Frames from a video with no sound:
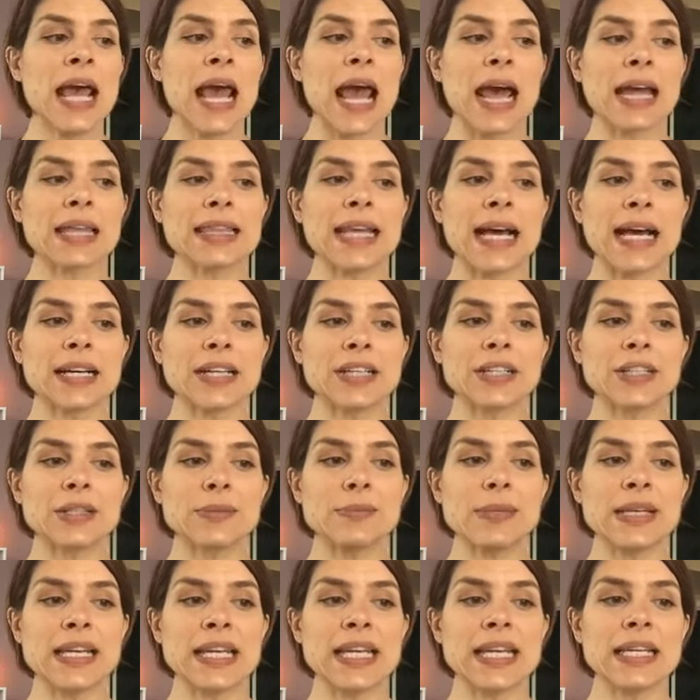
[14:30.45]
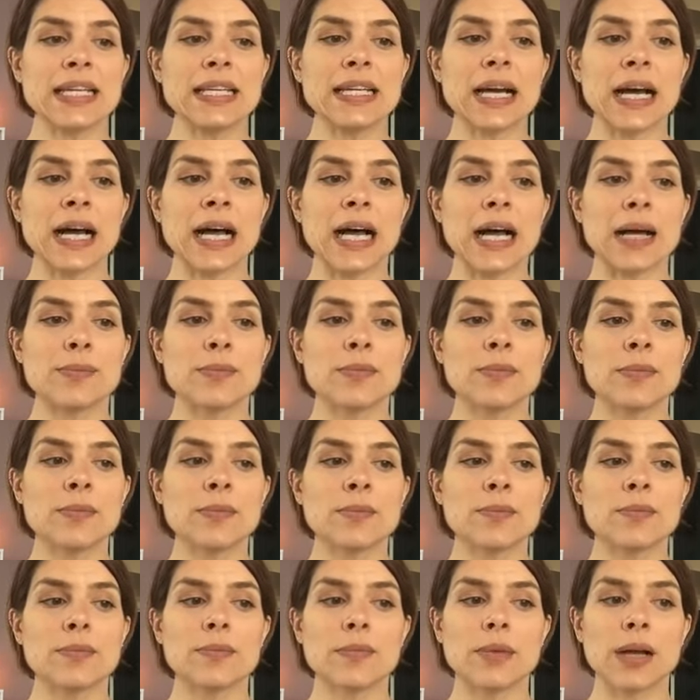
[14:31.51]
And that could mean
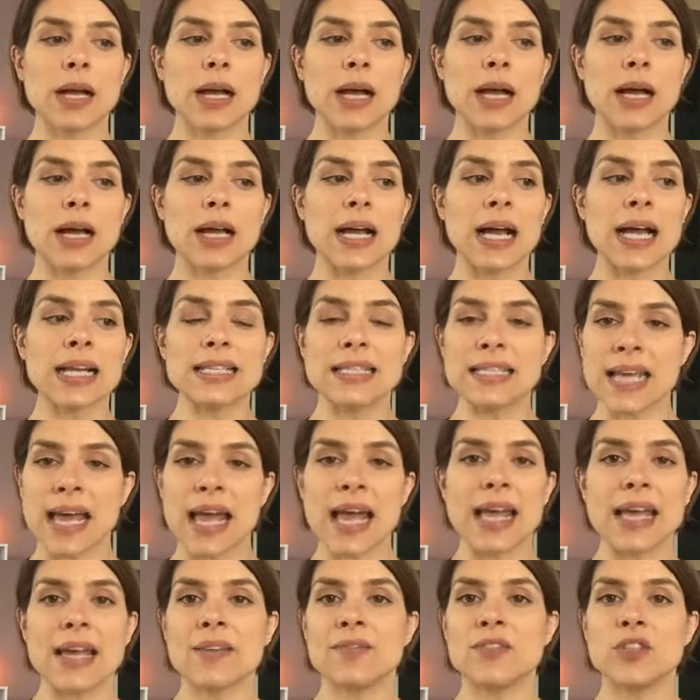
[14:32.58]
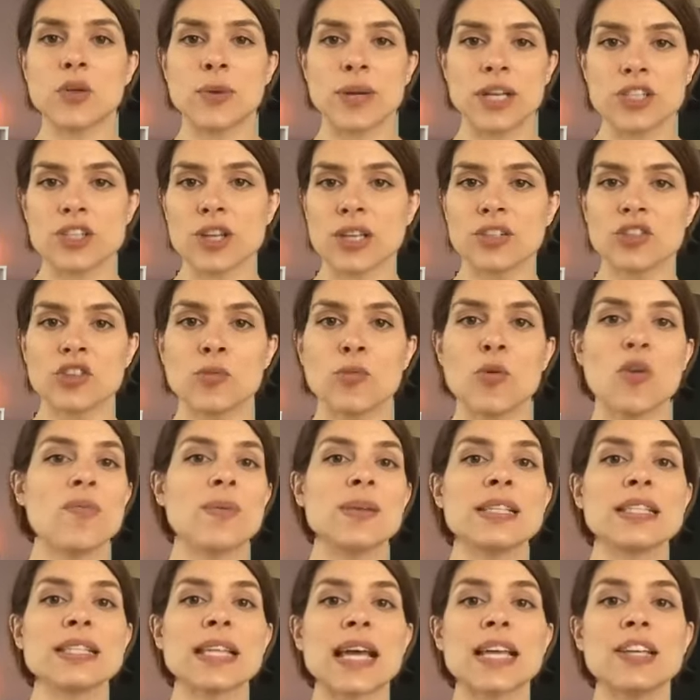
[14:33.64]
a day of doing gentle
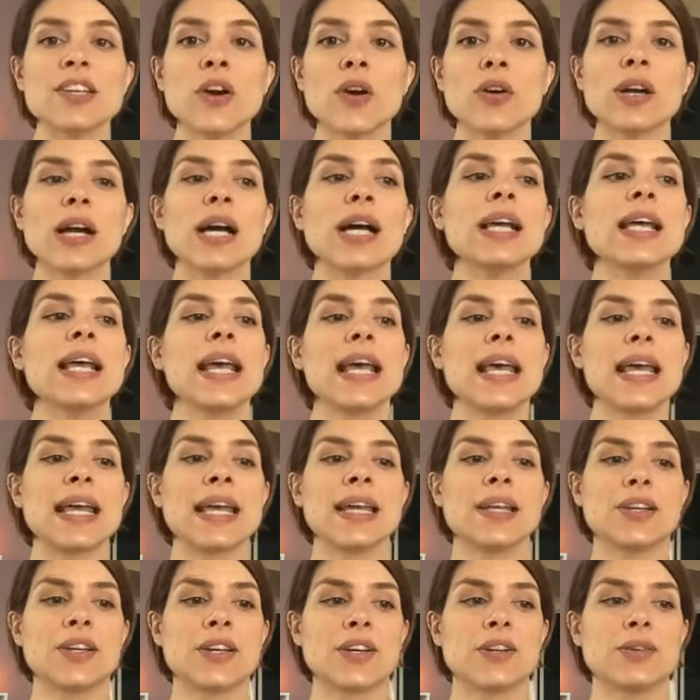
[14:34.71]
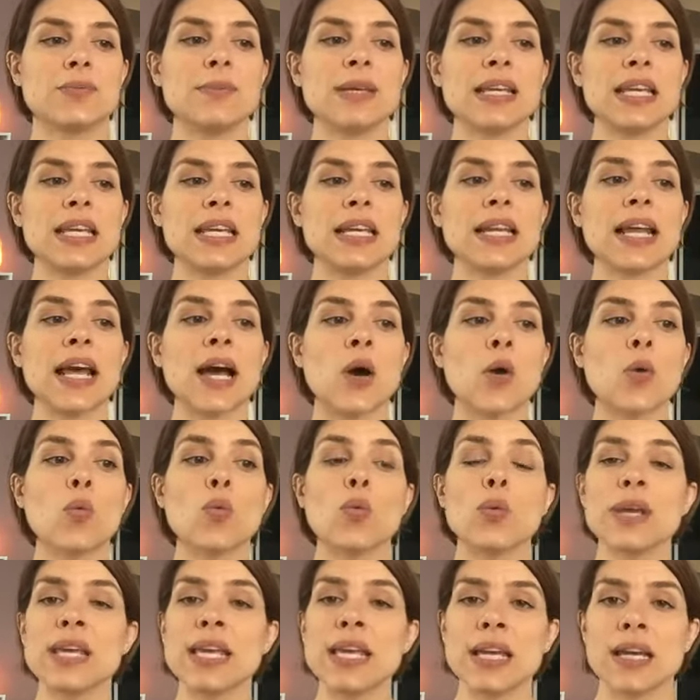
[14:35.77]
movements like yoga. It could mean a
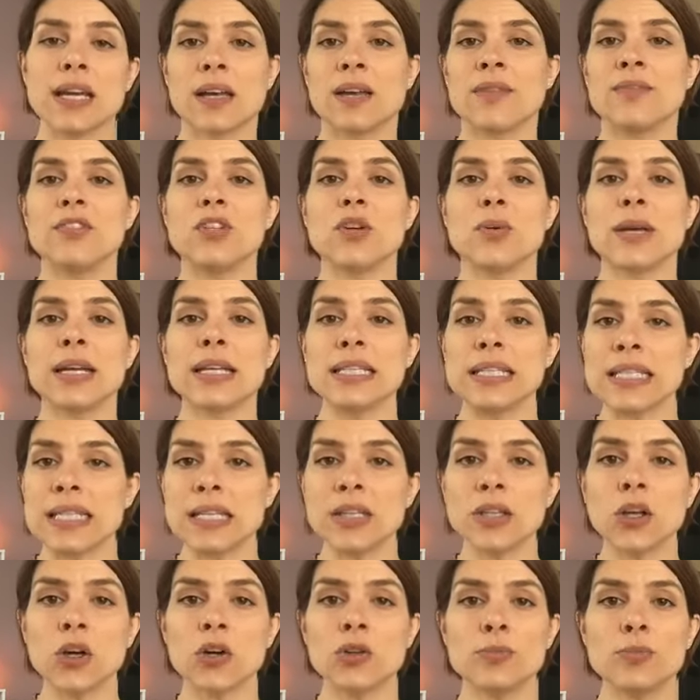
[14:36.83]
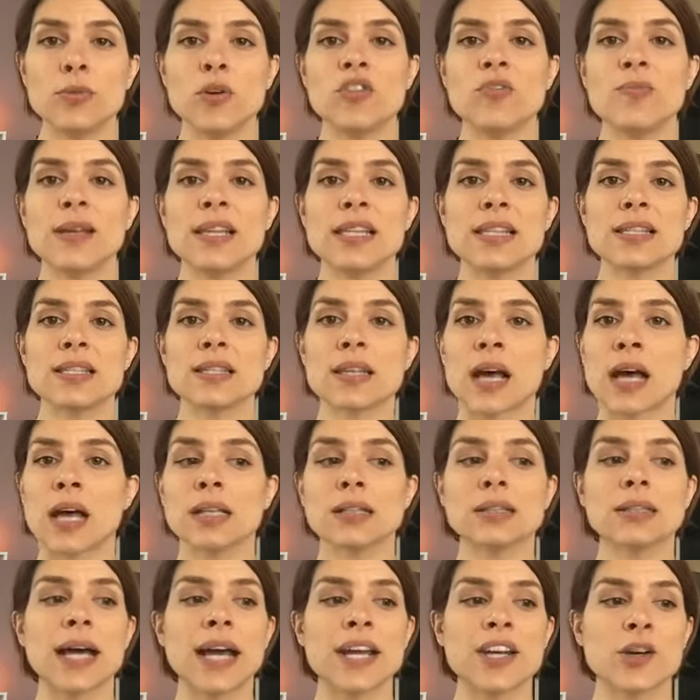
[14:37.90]
week of doing deload movements,
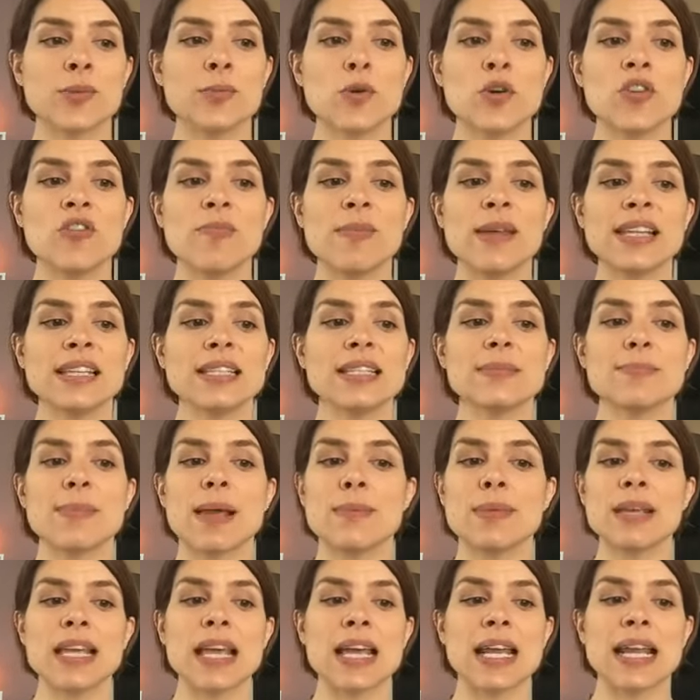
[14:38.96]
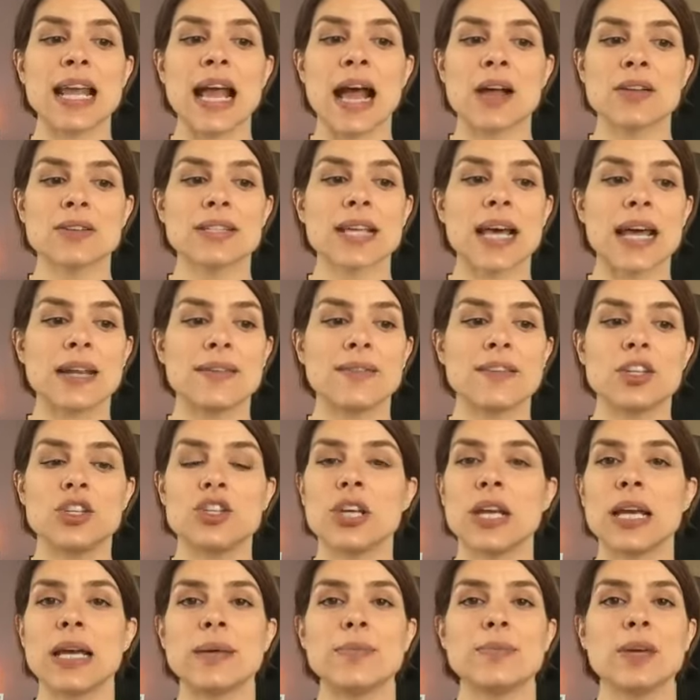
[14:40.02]
lighter movements, maybe getting outside of the
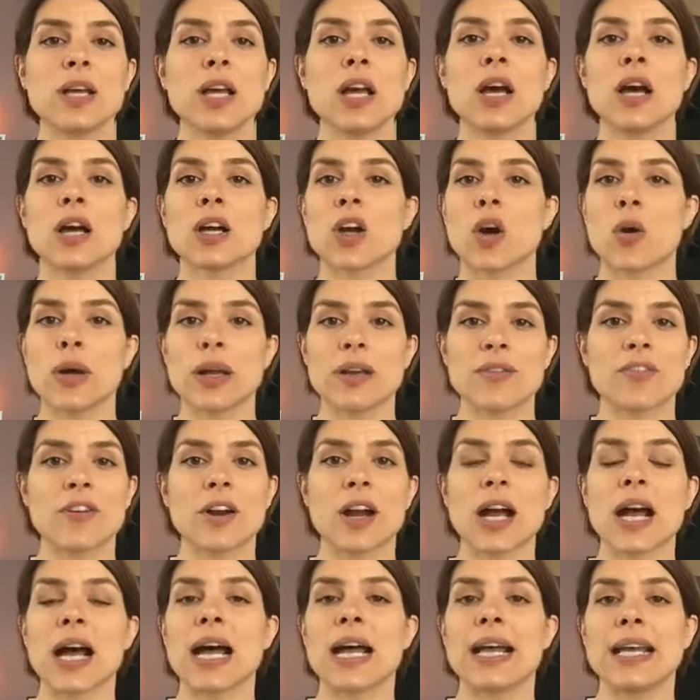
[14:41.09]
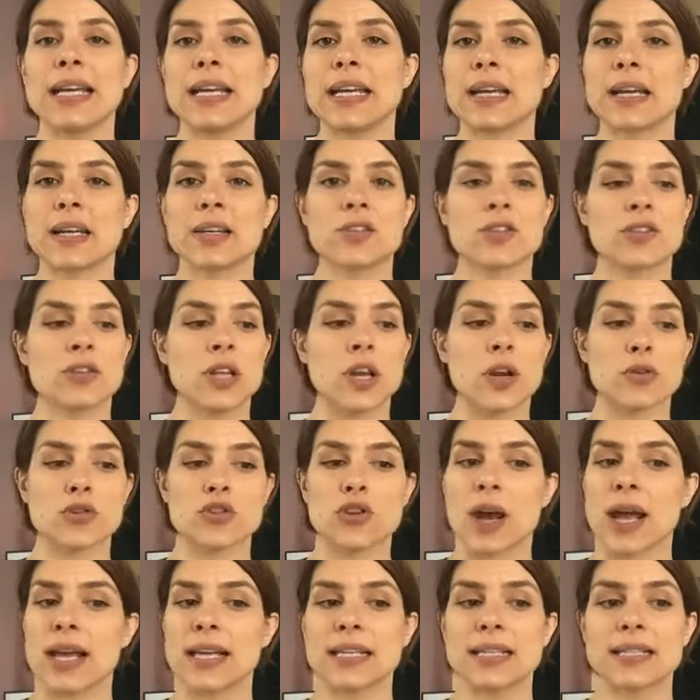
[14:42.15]
gym, going for a hike,
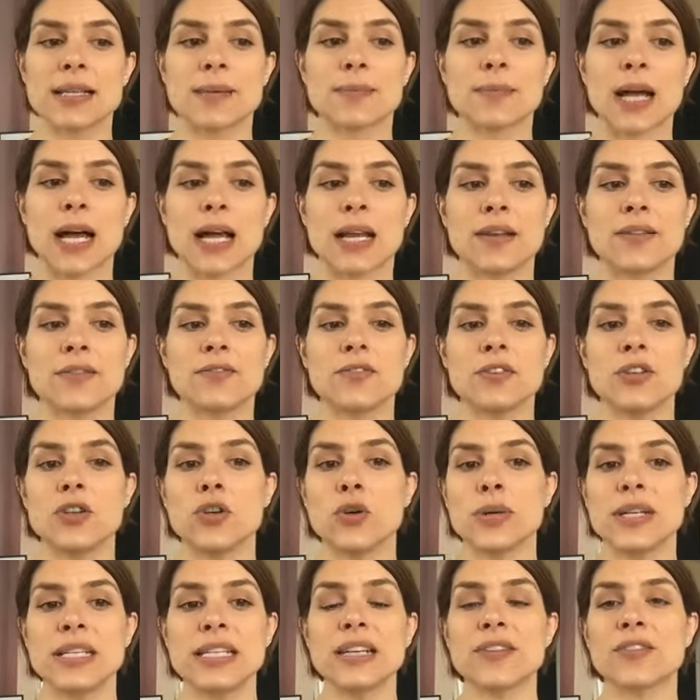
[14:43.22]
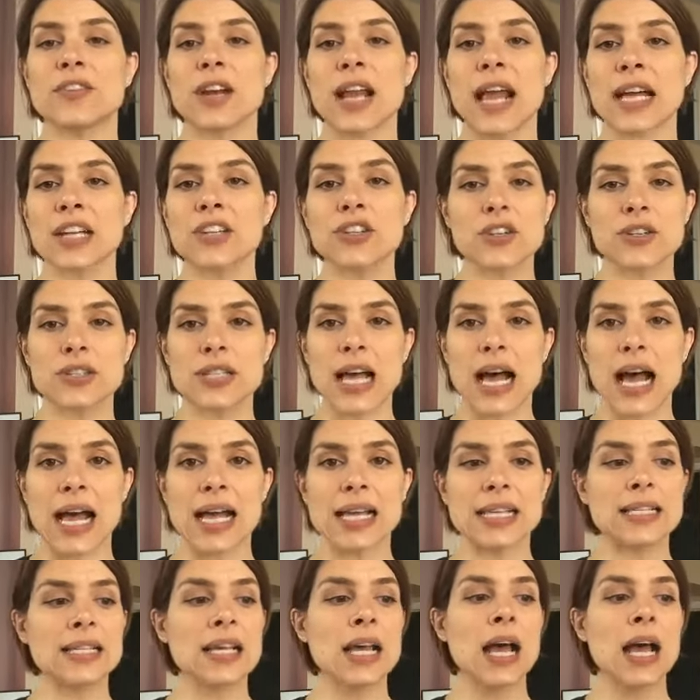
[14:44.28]
trying some kind of new and different exercise,